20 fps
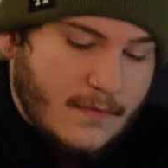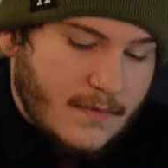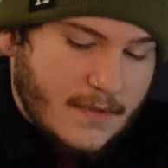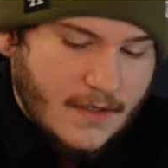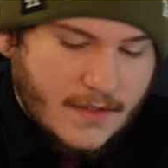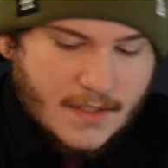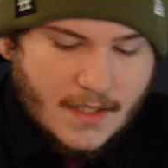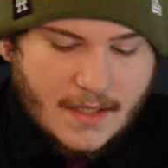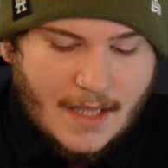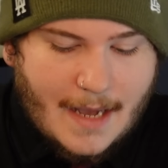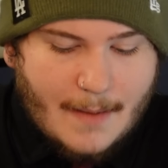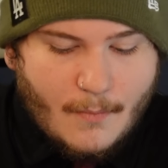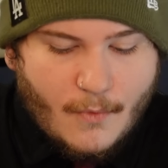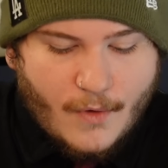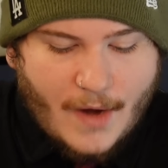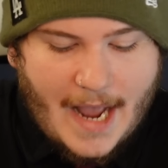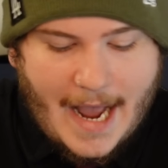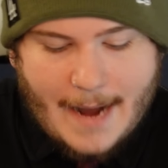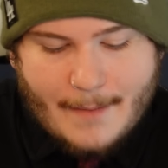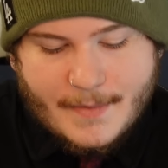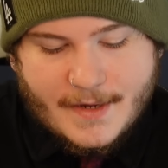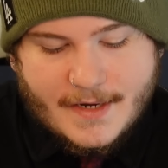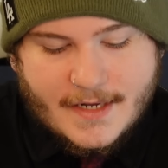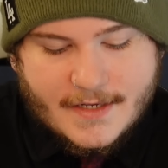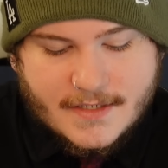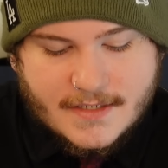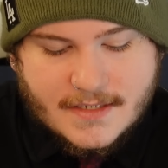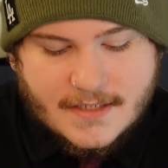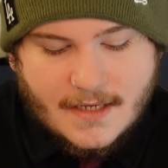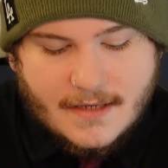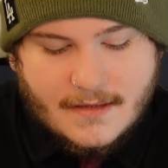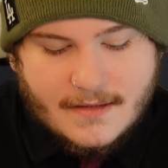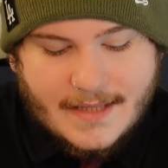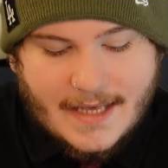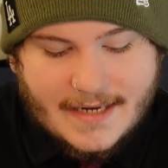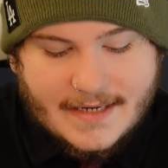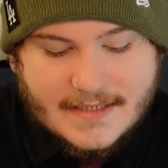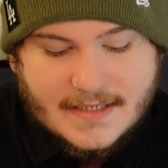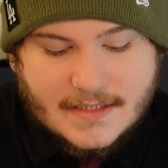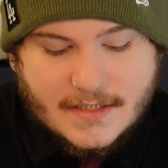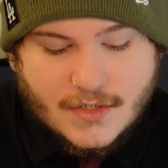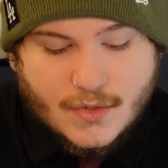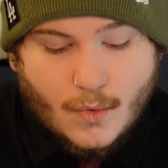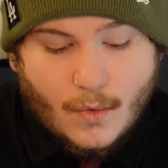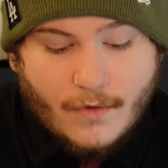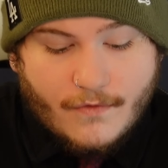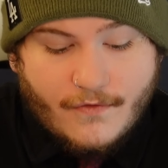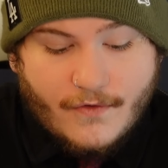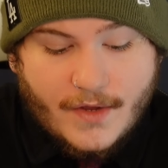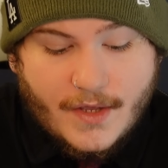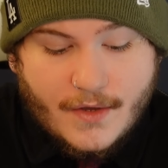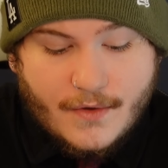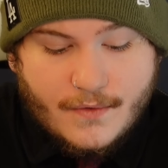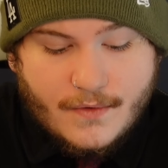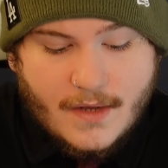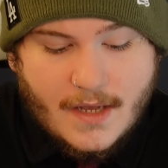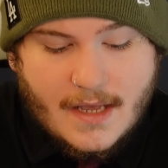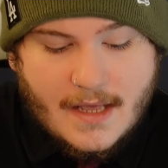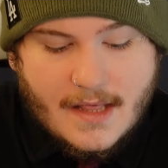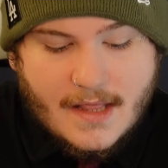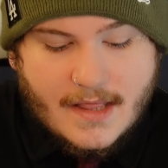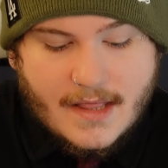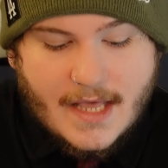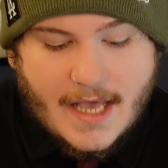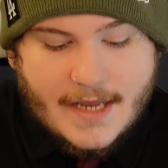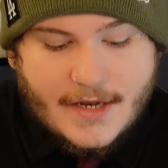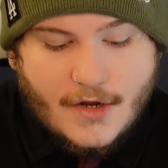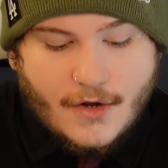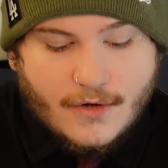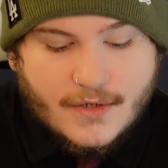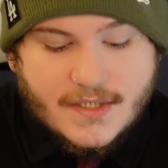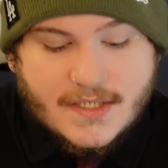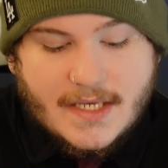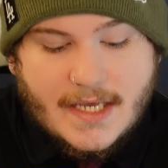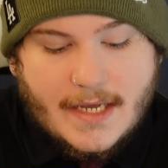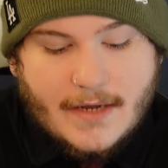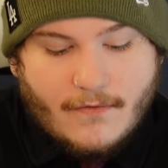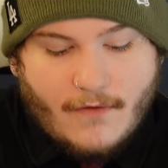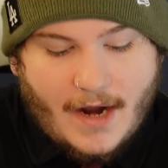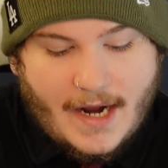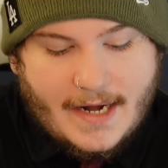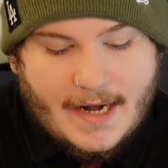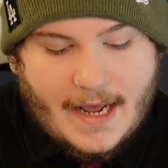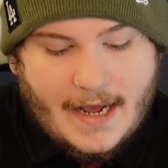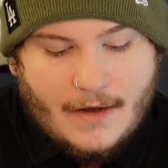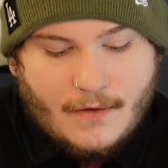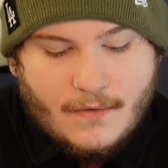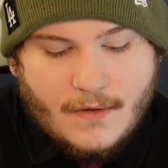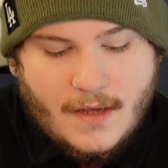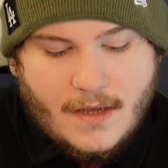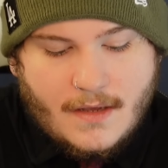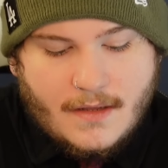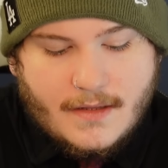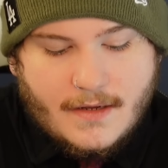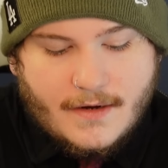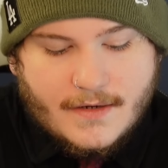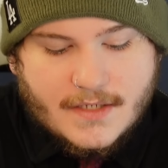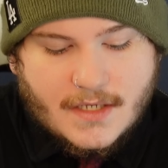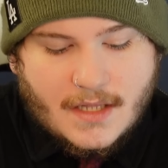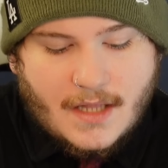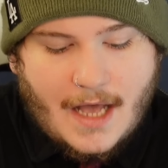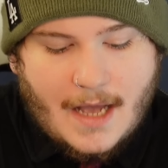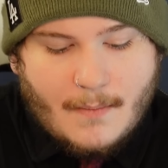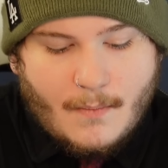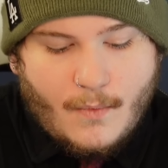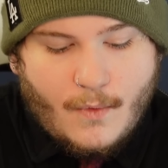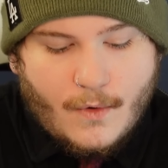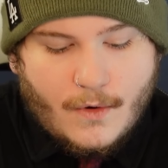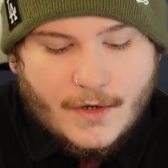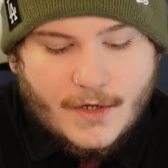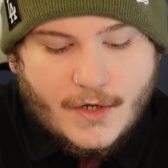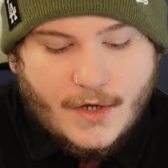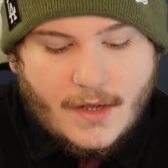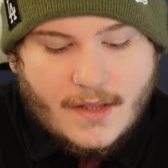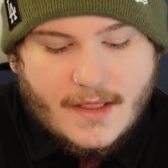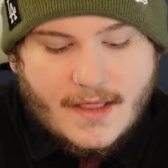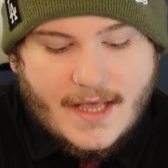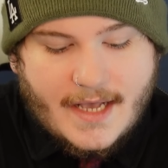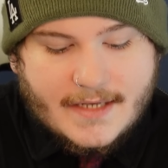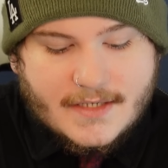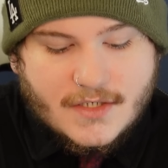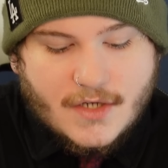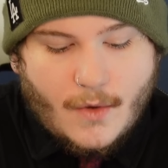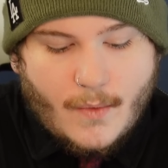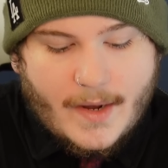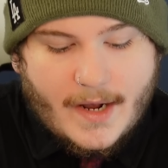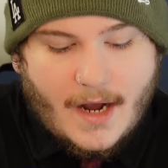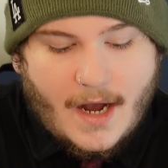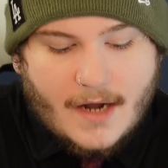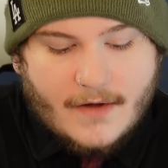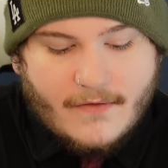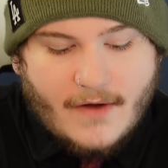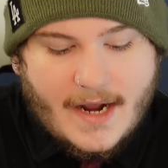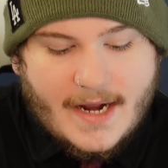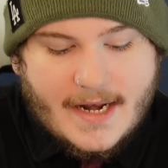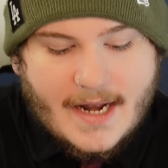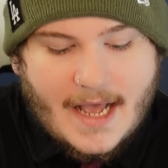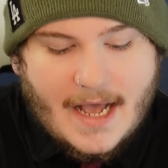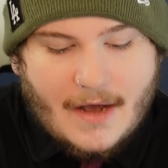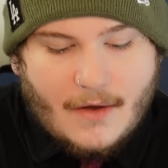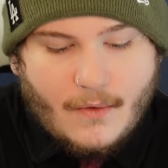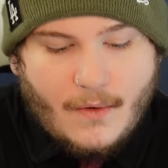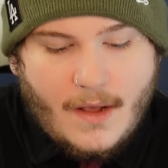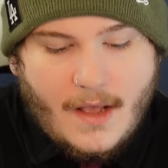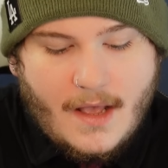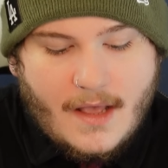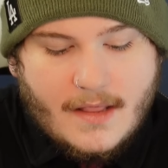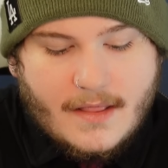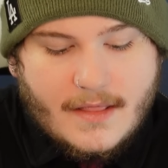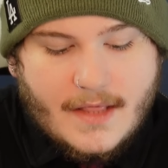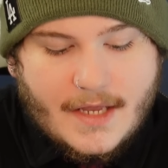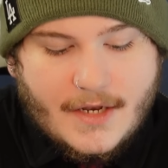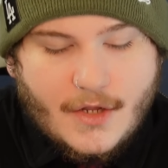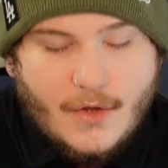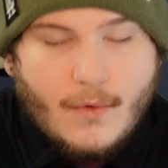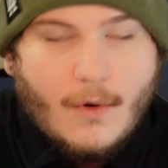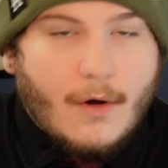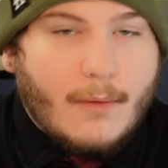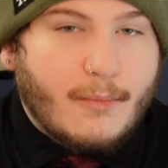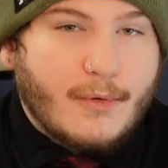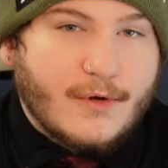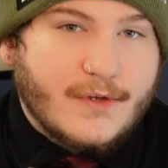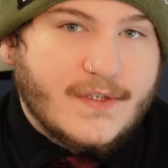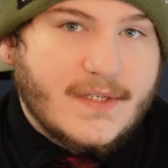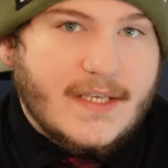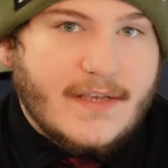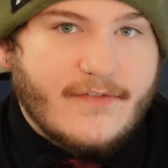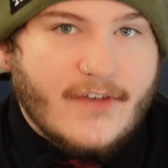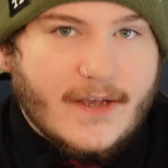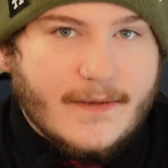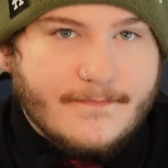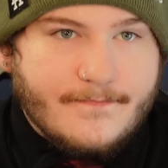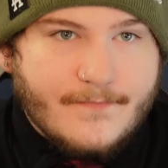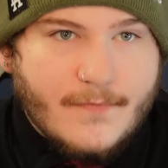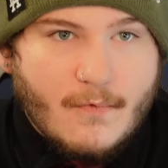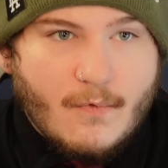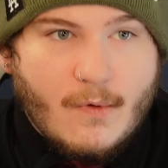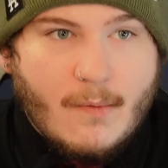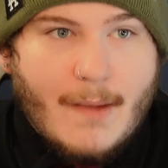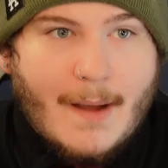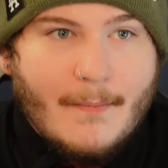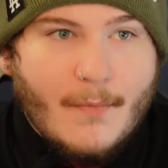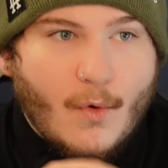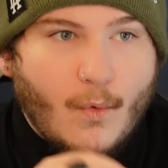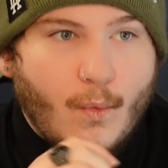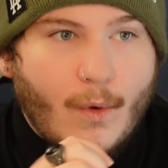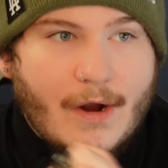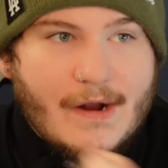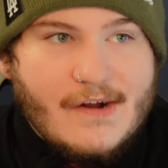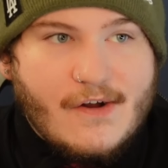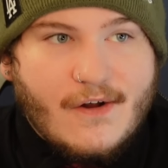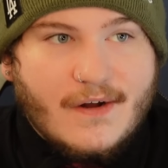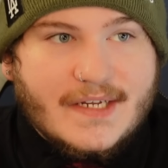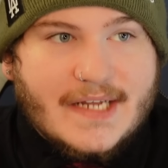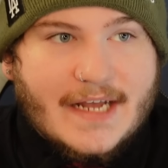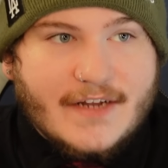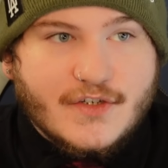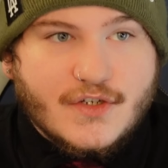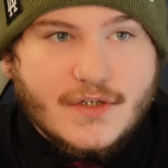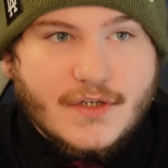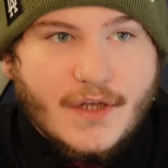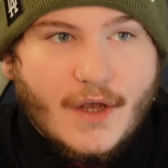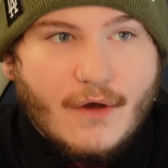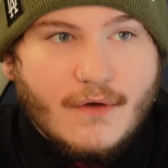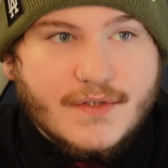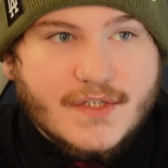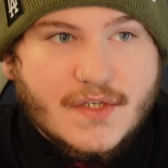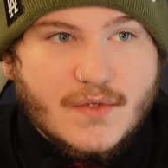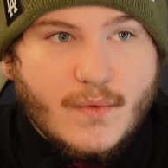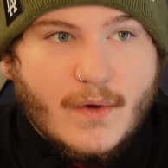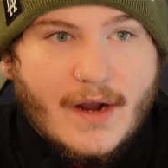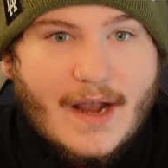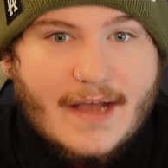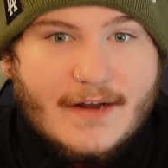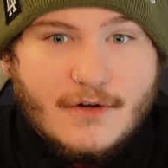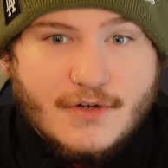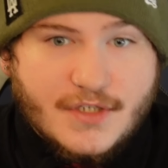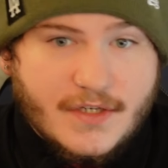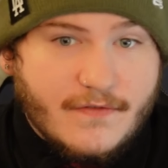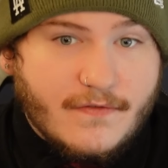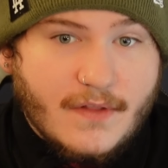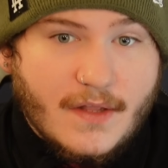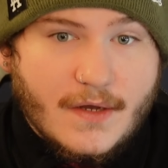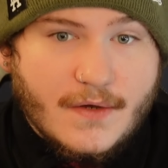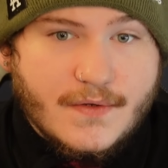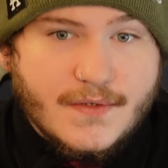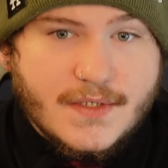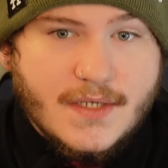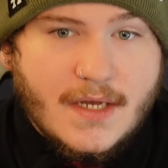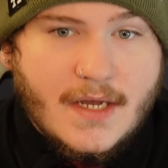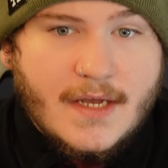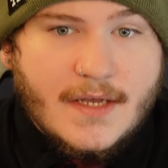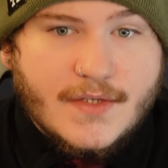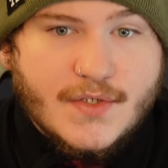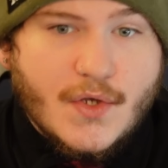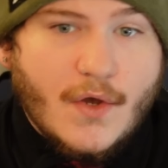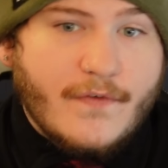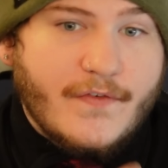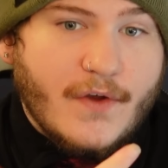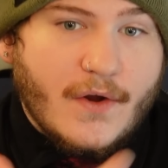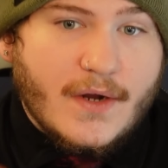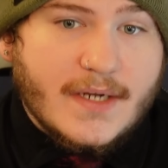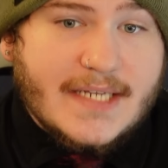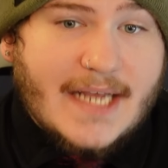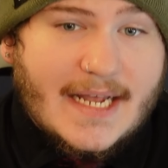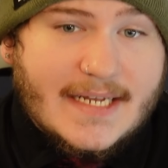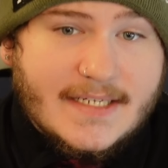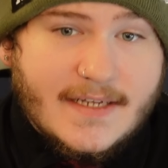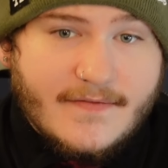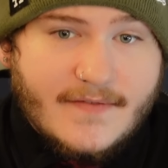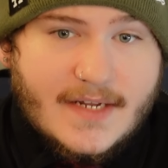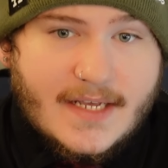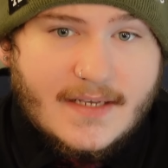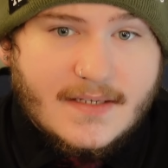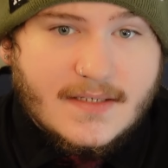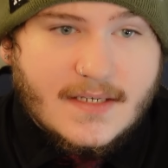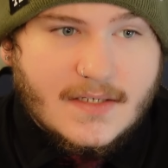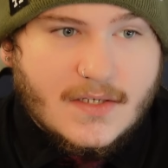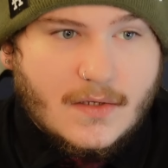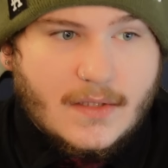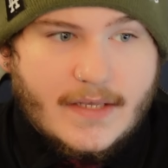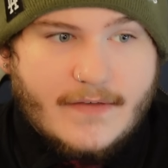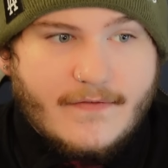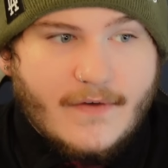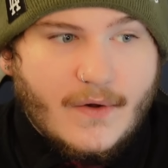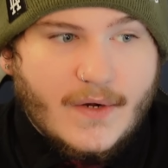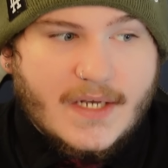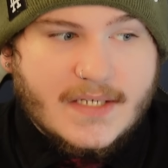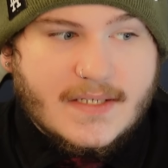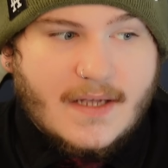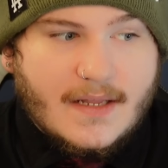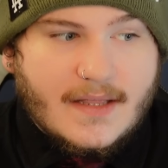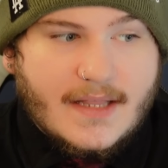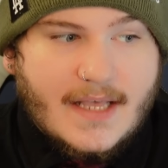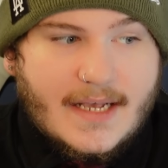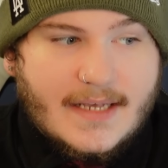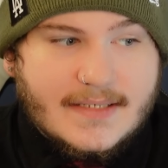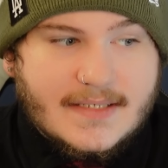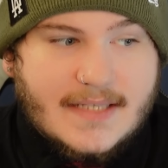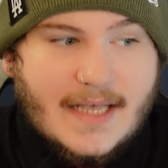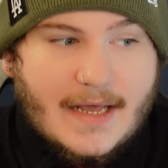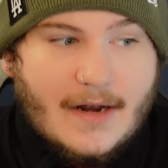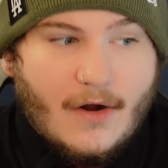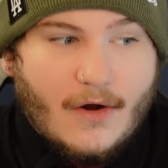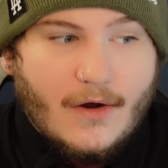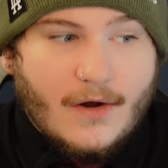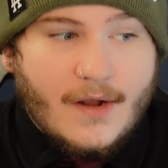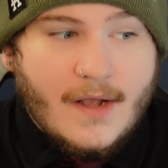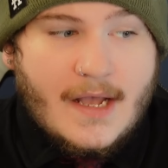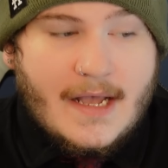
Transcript: there's a lot more happiness that is in store for you than you're seeing right now. There's a lot more good things going on right now than you are perceiving. Remember, where your attention goes is where energy flows. So if your attentiveness is only focused on things that are